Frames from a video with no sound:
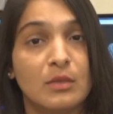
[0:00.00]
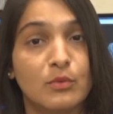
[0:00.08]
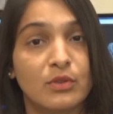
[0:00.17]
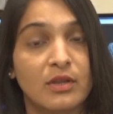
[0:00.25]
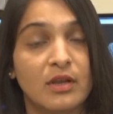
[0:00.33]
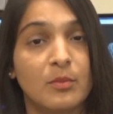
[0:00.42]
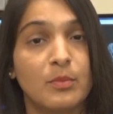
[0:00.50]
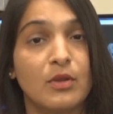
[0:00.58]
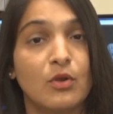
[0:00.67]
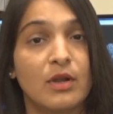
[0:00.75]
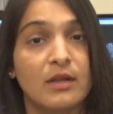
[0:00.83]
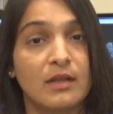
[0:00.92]

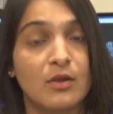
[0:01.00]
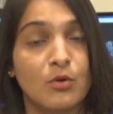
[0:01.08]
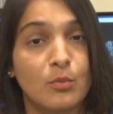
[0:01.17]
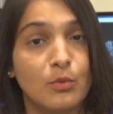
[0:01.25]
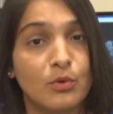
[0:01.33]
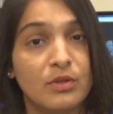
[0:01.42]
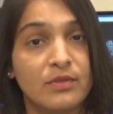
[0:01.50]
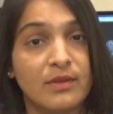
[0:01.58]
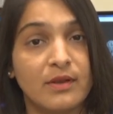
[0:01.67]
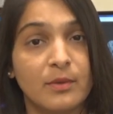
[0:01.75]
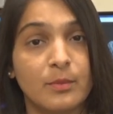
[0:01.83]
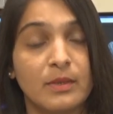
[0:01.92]
chemotherapy or antihormonal
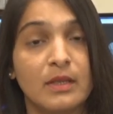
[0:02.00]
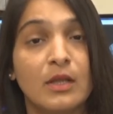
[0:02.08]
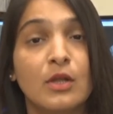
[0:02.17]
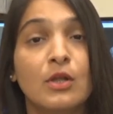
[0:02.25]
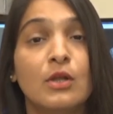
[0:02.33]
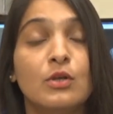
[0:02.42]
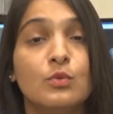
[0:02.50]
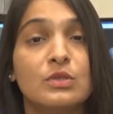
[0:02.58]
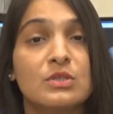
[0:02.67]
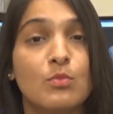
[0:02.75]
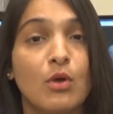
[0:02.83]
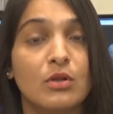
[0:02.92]
therapy to
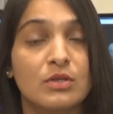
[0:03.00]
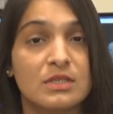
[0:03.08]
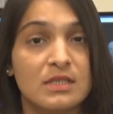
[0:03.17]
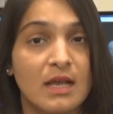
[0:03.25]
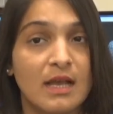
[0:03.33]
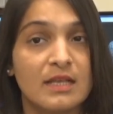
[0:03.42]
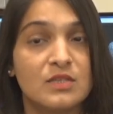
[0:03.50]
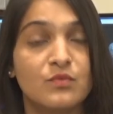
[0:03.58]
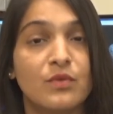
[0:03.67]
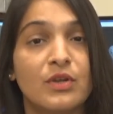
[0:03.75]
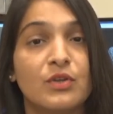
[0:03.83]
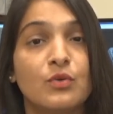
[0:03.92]
a smaller
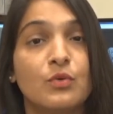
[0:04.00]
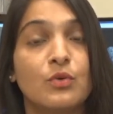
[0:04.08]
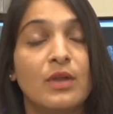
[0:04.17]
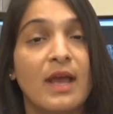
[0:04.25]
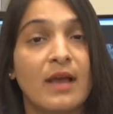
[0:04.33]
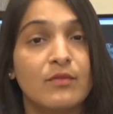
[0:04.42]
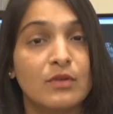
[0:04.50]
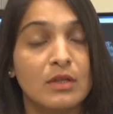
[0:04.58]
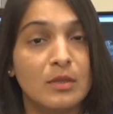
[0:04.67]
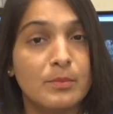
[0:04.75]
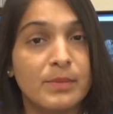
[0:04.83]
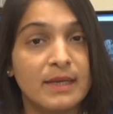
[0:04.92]
size where you could have a
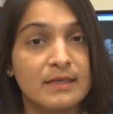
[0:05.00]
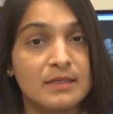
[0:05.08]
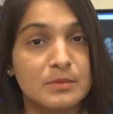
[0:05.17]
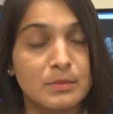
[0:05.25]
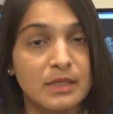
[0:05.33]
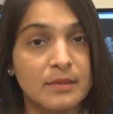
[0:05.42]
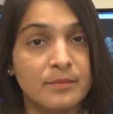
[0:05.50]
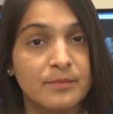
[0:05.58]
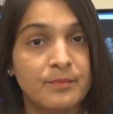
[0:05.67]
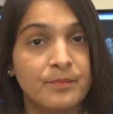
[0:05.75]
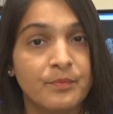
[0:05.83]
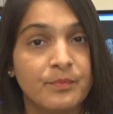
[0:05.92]
lumpectomy.
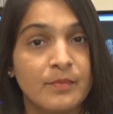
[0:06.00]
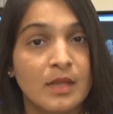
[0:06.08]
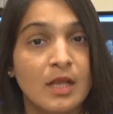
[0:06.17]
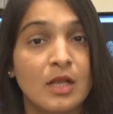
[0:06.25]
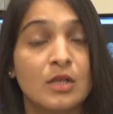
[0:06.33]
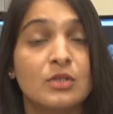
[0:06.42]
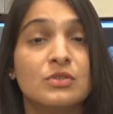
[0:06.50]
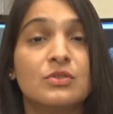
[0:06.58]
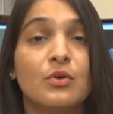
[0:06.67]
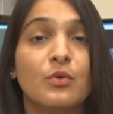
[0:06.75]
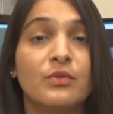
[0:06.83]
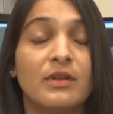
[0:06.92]

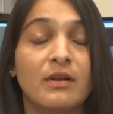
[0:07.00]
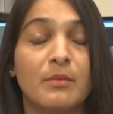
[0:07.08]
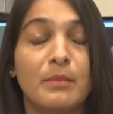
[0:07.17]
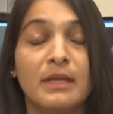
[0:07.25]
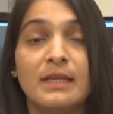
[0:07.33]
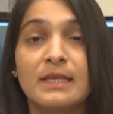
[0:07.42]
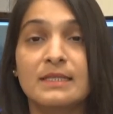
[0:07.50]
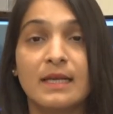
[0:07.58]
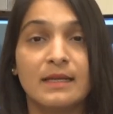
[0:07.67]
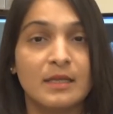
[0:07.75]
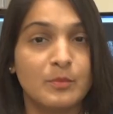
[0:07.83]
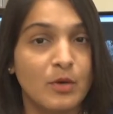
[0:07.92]
So there are many
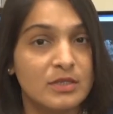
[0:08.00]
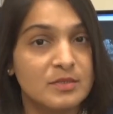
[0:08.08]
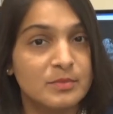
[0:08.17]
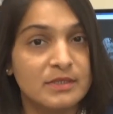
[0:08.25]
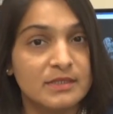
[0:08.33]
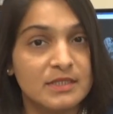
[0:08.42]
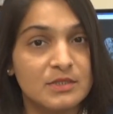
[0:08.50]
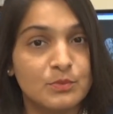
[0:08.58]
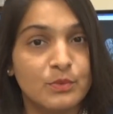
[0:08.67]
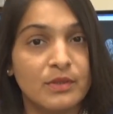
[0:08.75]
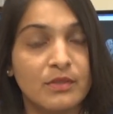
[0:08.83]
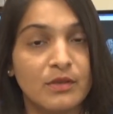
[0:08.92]
exciting possibilities
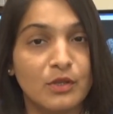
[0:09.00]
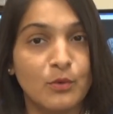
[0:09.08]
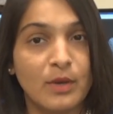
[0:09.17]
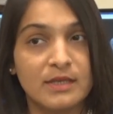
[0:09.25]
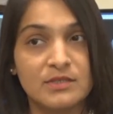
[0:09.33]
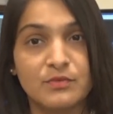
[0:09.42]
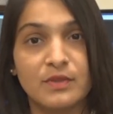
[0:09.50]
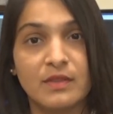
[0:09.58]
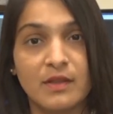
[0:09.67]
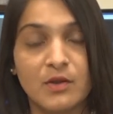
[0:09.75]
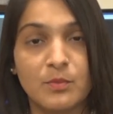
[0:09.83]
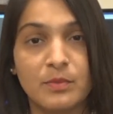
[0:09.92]
with neoadjuvant
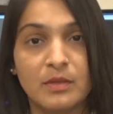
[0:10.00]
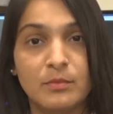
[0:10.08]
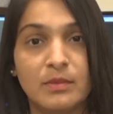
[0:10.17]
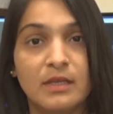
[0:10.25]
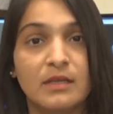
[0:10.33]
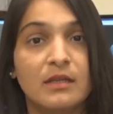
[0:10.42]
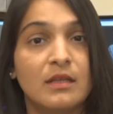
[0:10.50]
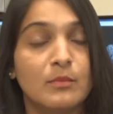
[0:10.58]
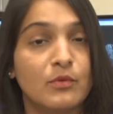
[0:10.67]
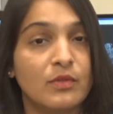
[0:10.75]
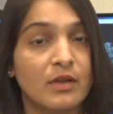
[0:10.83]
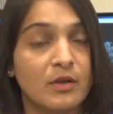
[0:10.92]
therapy, be it
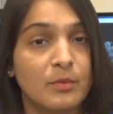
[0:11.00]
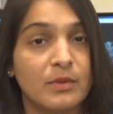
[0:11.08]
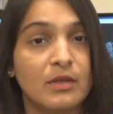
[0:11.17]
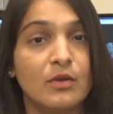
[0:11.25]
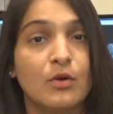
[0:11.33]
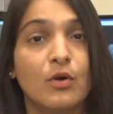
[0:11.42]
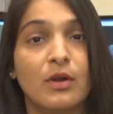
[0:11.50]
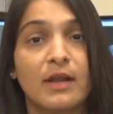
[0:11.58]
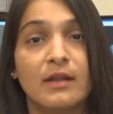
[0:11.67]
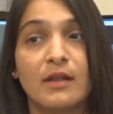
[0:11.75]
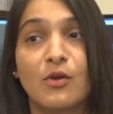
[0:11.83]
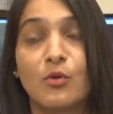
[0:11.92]
chemotherapy or
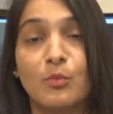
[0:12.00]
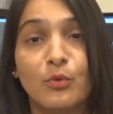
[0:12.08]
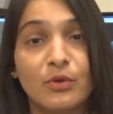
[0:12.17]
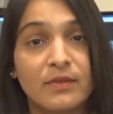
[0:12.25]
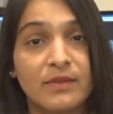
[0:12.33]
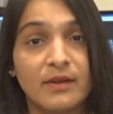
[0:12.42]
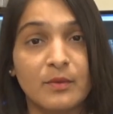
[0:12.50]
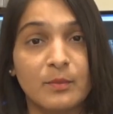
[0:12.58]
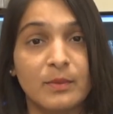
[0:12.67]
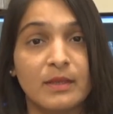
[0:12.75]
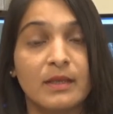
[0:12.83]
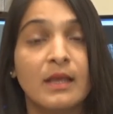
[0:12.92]
antihormonal
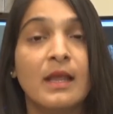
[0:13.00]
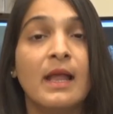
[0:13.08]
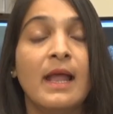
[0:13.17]
therapy.